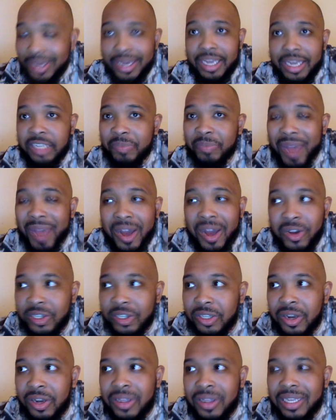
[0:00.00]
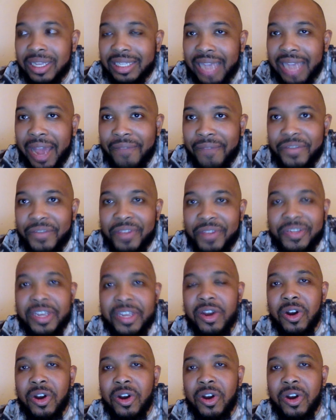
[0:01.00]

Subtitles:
Is Pau Gasol a top 50